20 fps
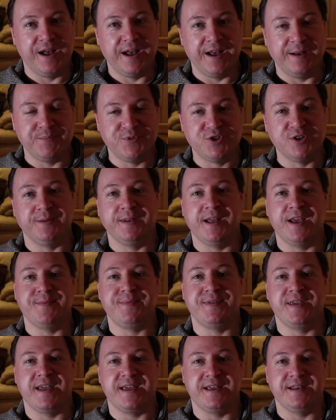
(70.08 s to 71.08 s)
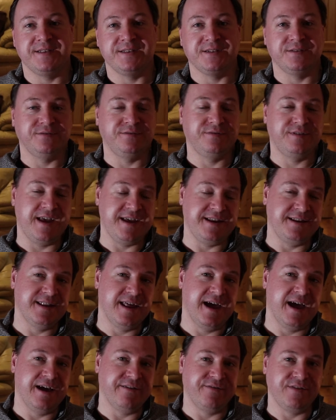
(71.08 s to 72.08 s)
double IPAs of
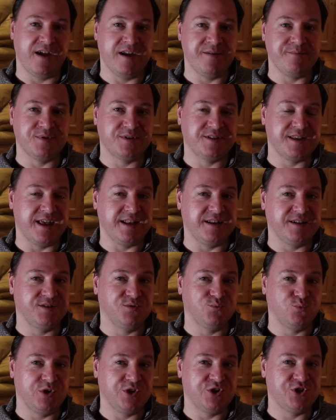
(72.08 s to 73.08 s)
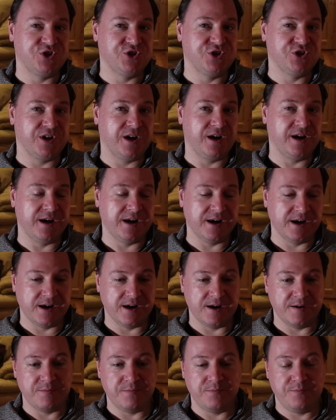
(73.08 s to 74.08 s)
8.5-9%, which
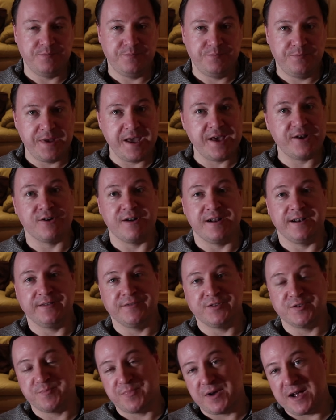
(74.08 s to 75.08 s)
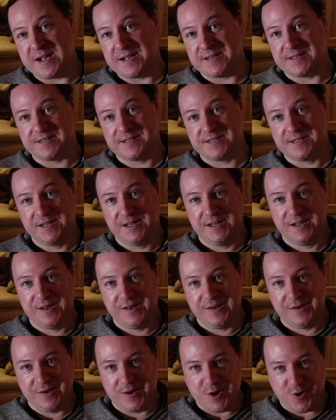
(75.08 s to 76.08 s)
are better and have surpassed
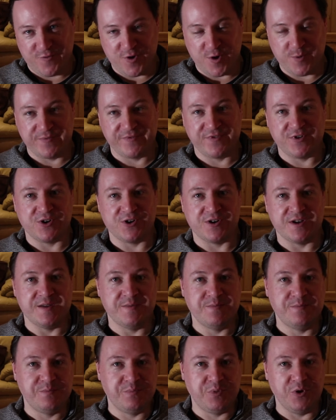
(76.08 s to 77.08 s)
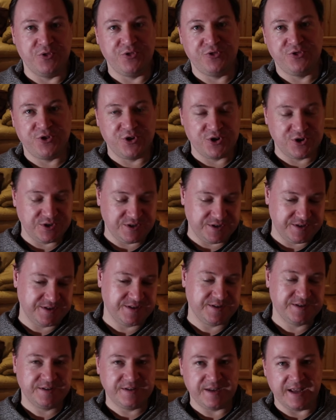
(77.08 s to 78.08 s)
a Foam Fury. But
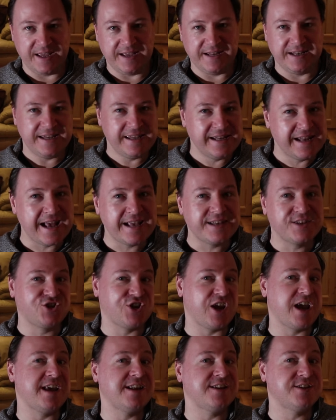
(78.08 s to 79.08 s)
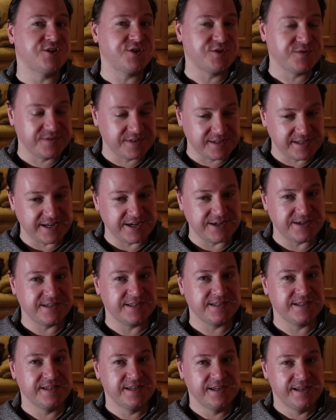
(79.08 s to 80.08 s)
it has changed over the
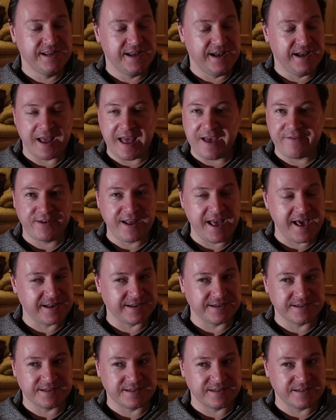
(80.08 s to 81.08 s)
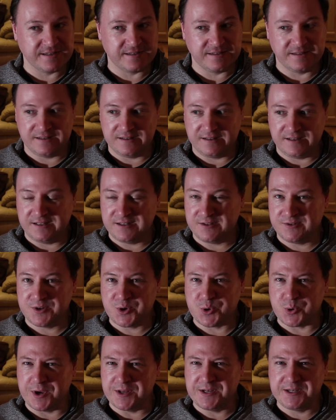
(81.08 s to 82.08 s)
years, but I haven't had it. I don't
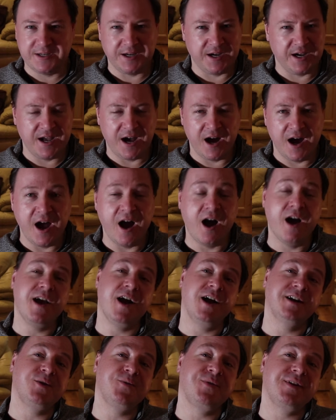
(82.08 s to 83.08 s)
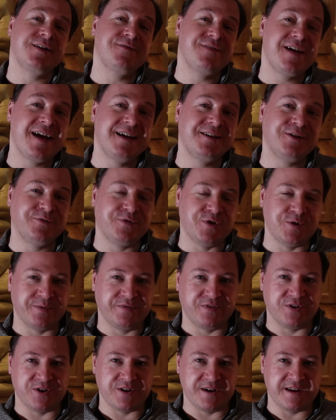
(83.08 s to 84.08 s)
know. I don't think I've had a Foam
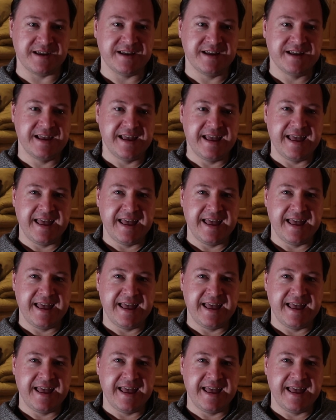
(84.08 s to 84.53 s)
Fury